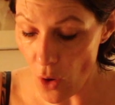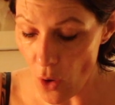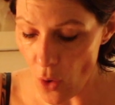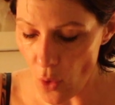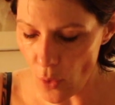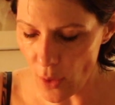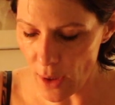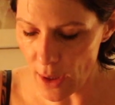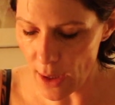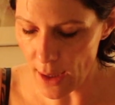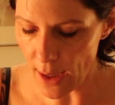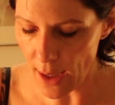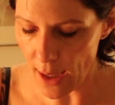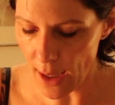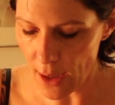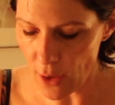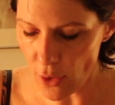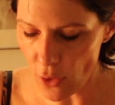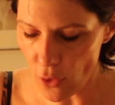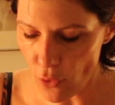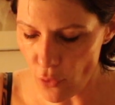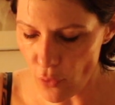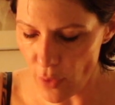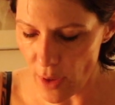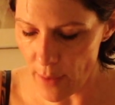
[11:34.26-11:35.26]
oil
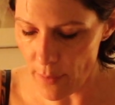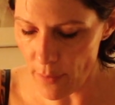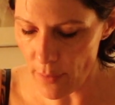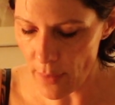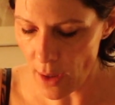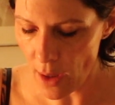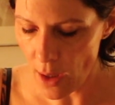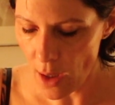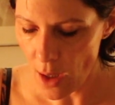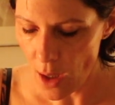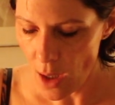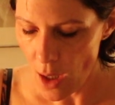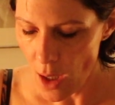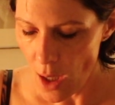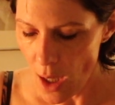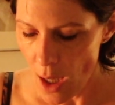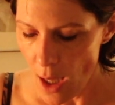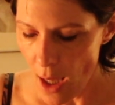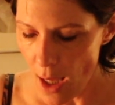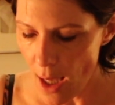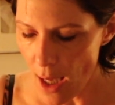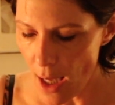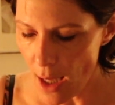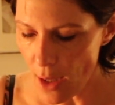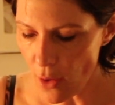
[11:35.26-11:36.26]
and cream,
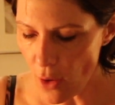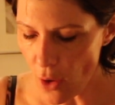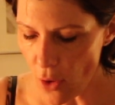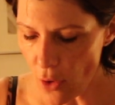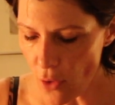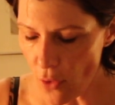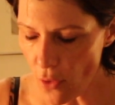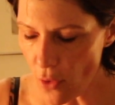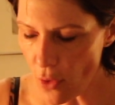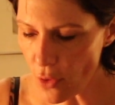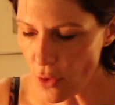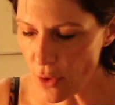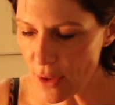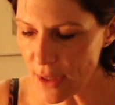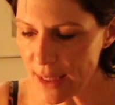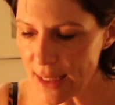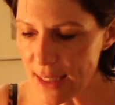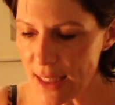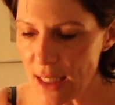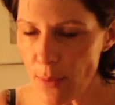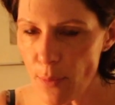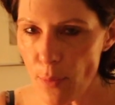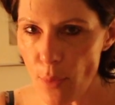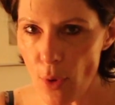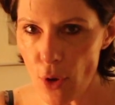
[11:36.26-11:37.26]
and you're going to
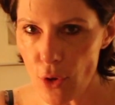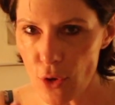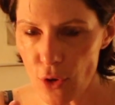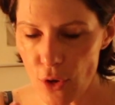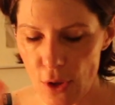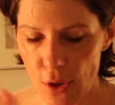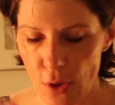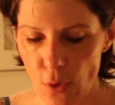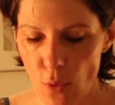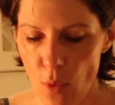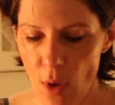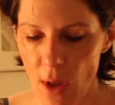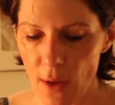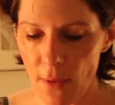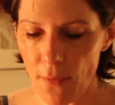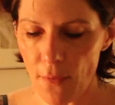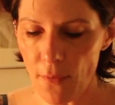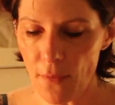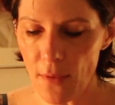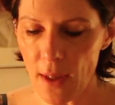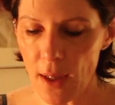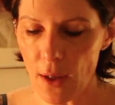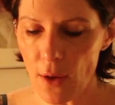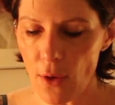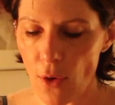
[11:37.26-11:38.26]
dip just one
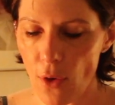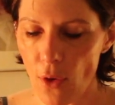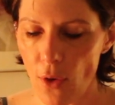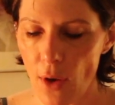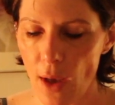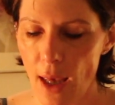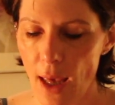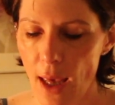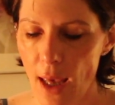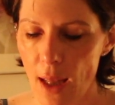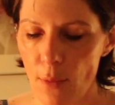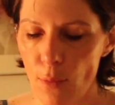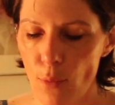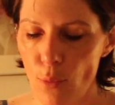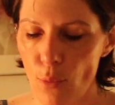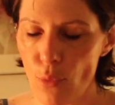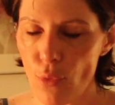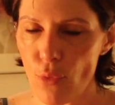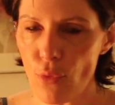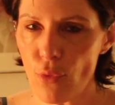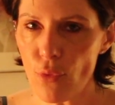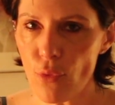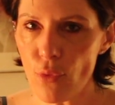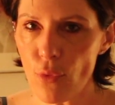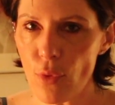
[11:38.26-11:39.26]
finger and
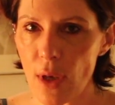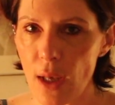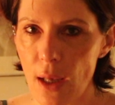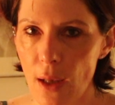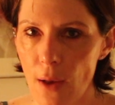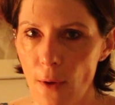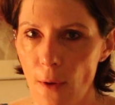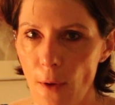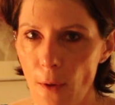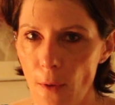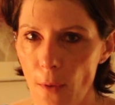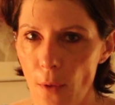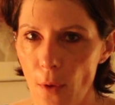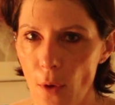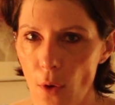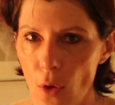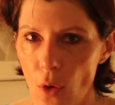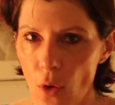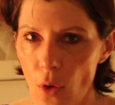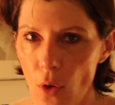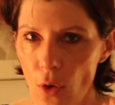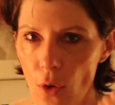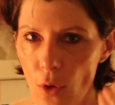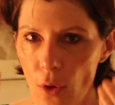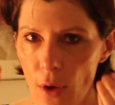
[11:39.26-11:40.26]
bring the
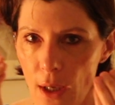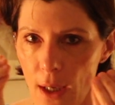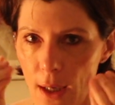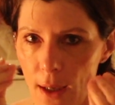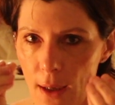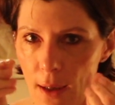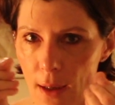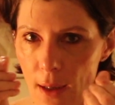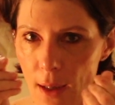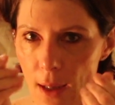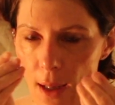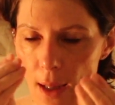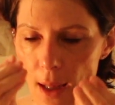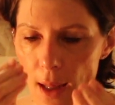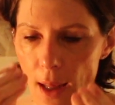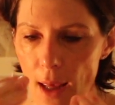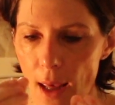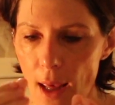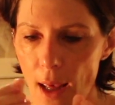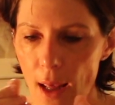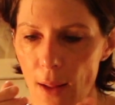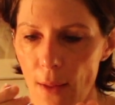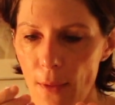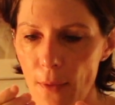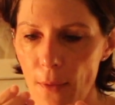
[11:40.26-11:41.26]
oil
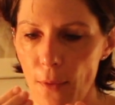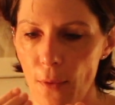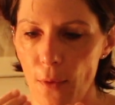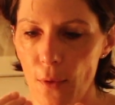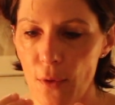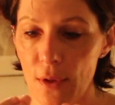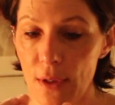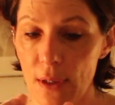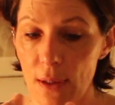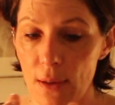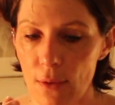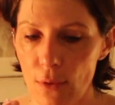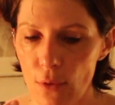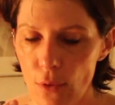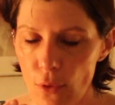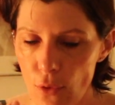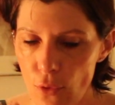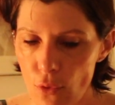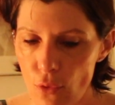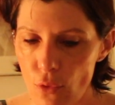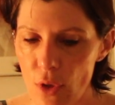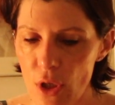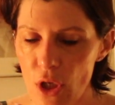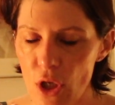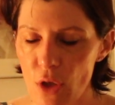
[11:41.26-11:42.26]
and the
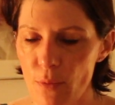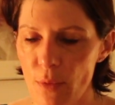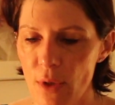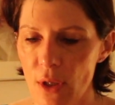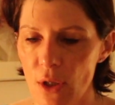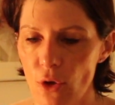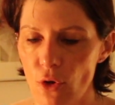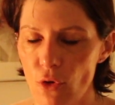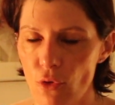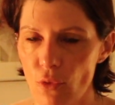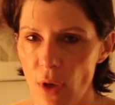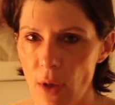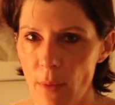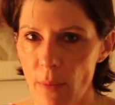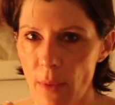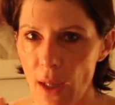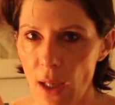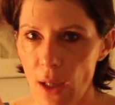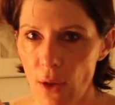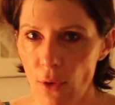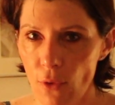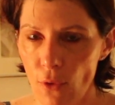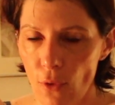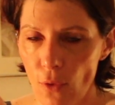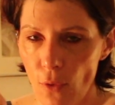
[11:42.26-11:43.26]
nourishment cream
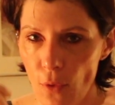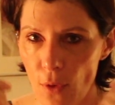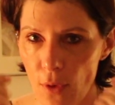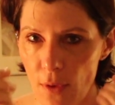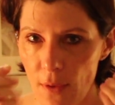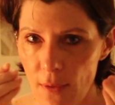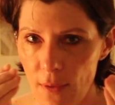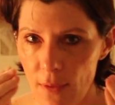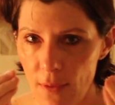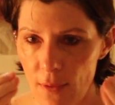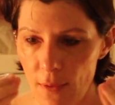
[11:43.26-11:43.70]
into the